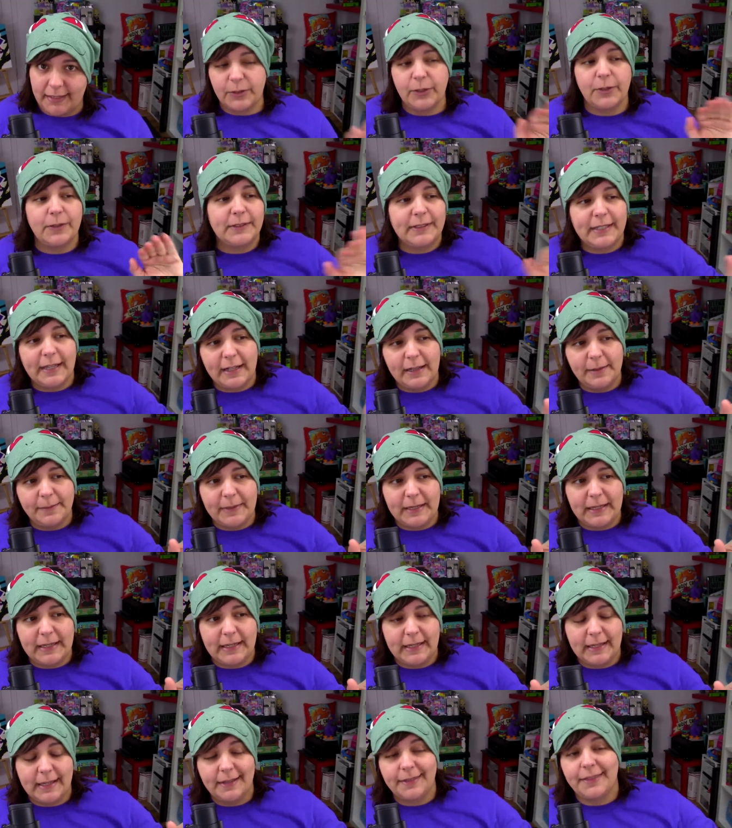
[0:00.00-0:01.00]
Don't tell
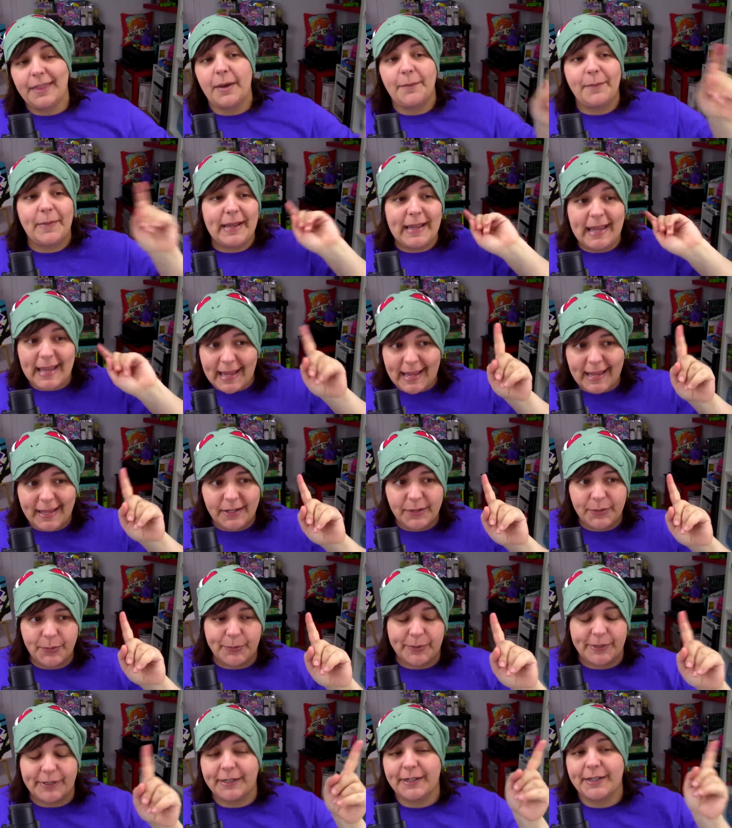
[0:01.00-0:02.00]
me that my
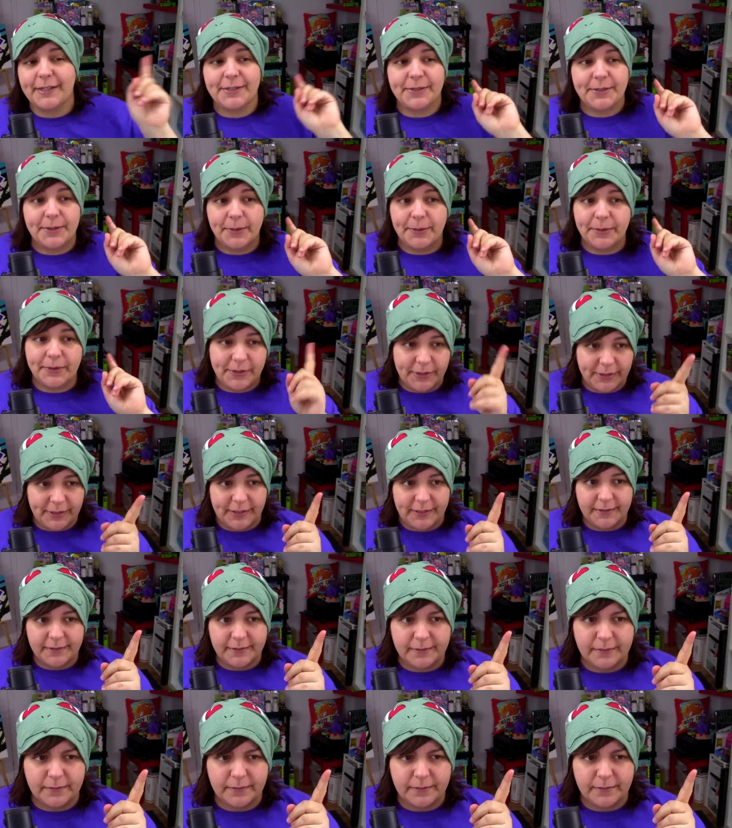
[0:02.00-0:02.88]
handwork is no good.